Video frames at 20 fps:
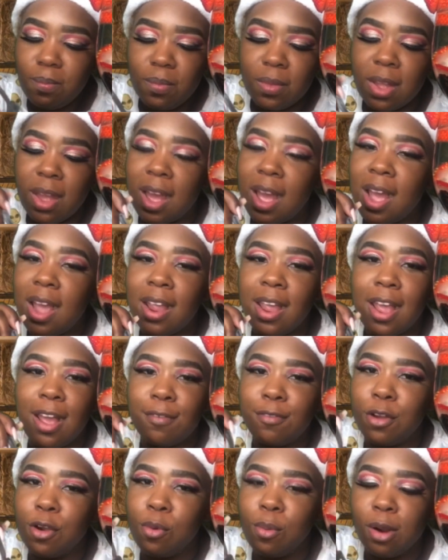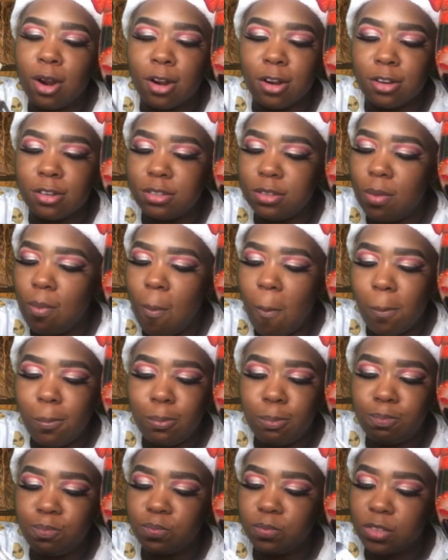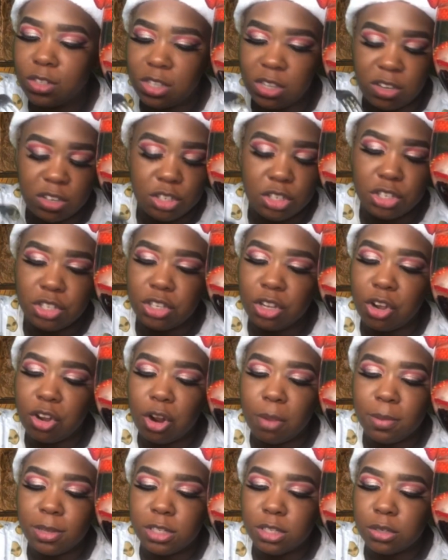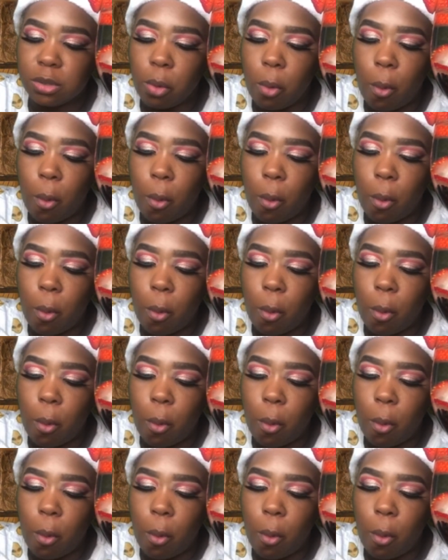I didn't have no words. And she told on me so.